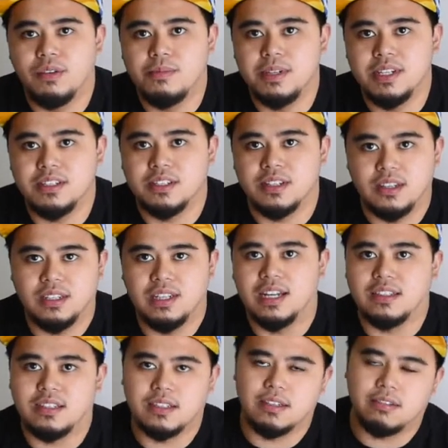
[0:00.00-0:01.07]
women, so
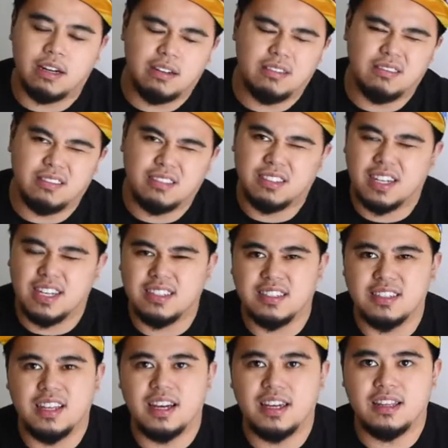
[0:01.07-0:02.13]
that's around size
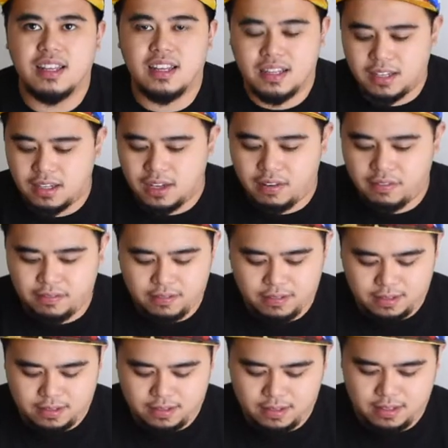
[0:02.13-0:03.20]
9, 9.5,
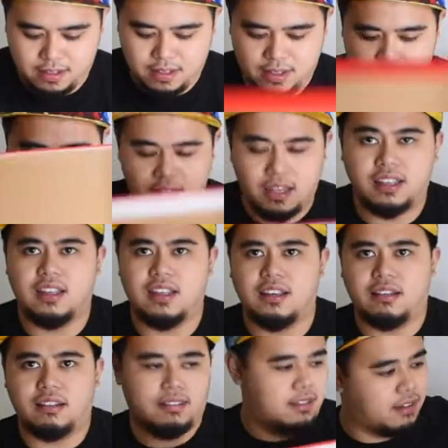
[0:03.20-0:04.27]
I think,
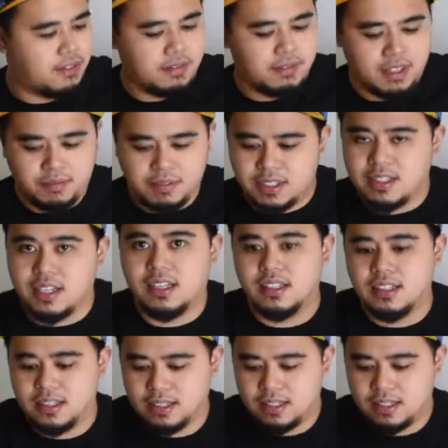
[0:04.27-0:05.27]
if I'm not mistaken.